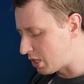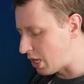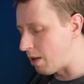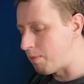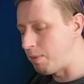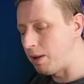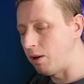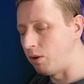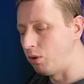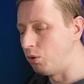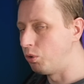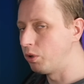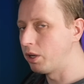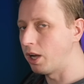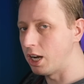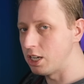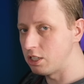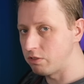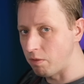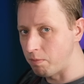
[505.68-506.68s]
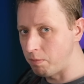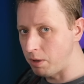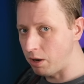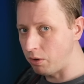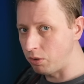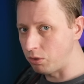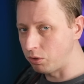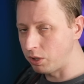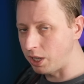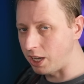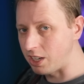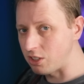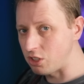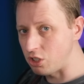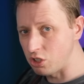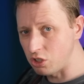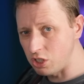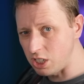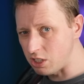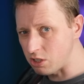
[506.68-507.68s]
that appear in all kinds of Imperial kits.
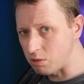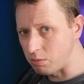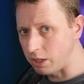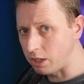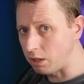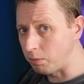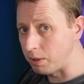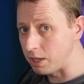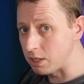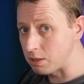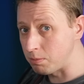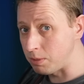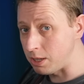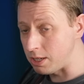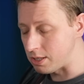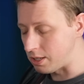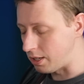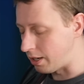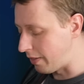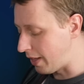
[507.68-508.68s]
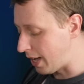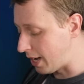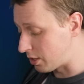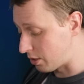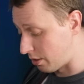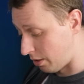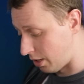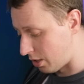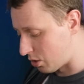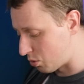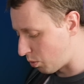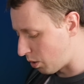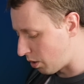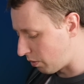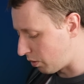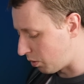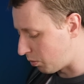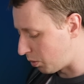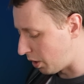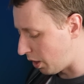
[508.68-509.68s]
You just need some little bits and pieces like that. That's where I
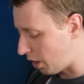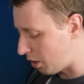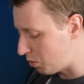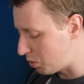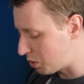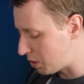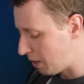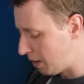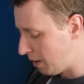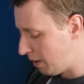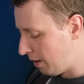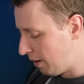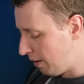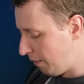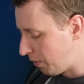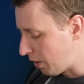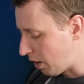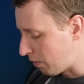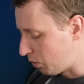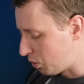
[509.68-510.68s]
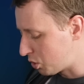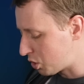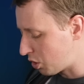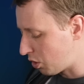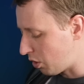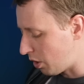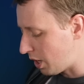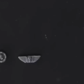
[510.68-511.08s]
got one of those. I've also got